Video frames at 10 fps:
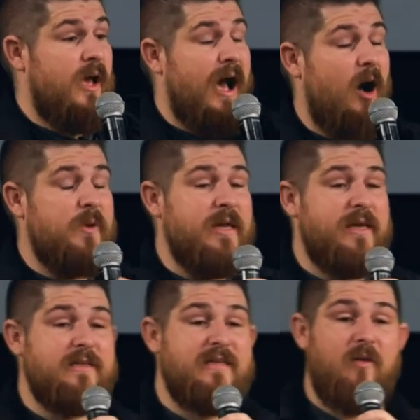How many
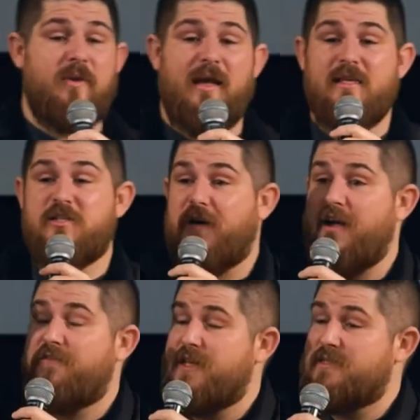can tell me at least
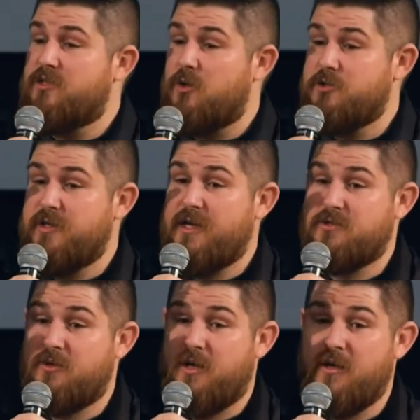five things he told you
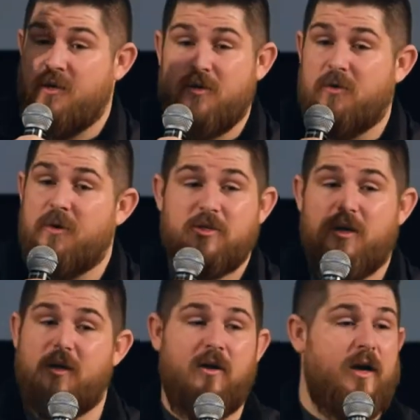yesterday? Don't raise
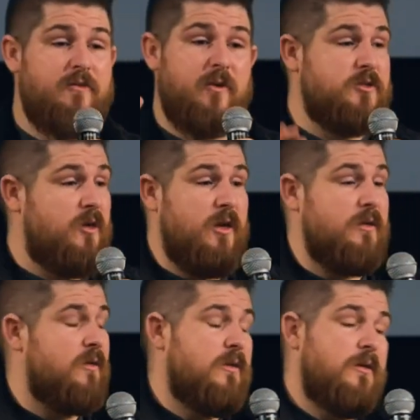your hand. You don't have to raise your hand.